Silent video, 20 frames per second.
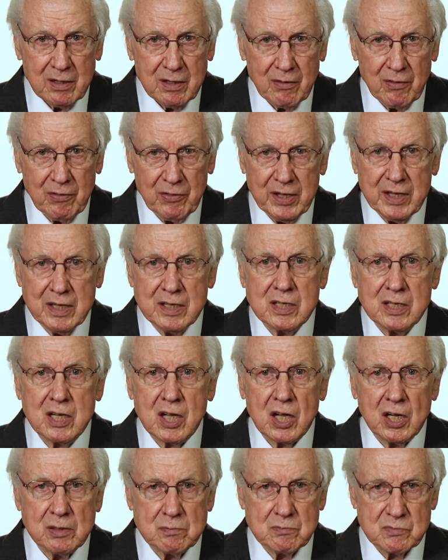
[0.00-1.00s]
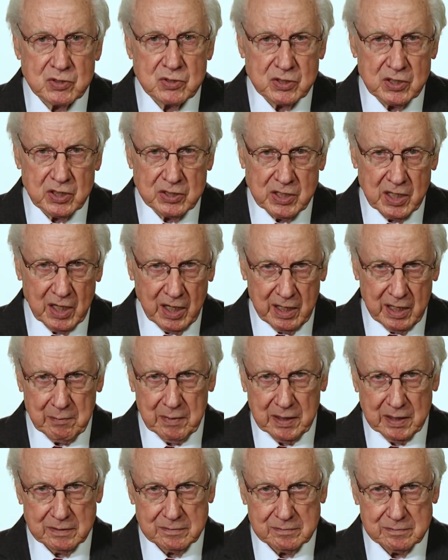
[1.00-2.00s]
then comes the
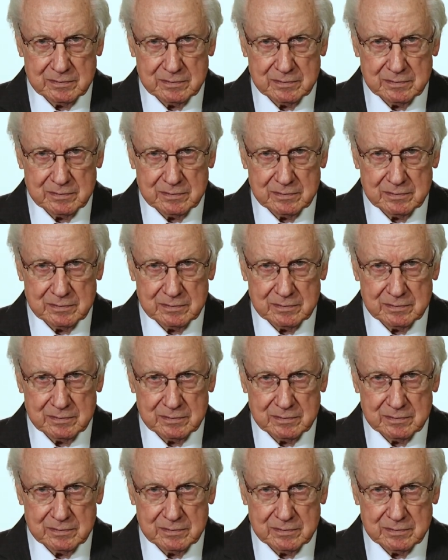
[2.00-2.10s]
dilemma.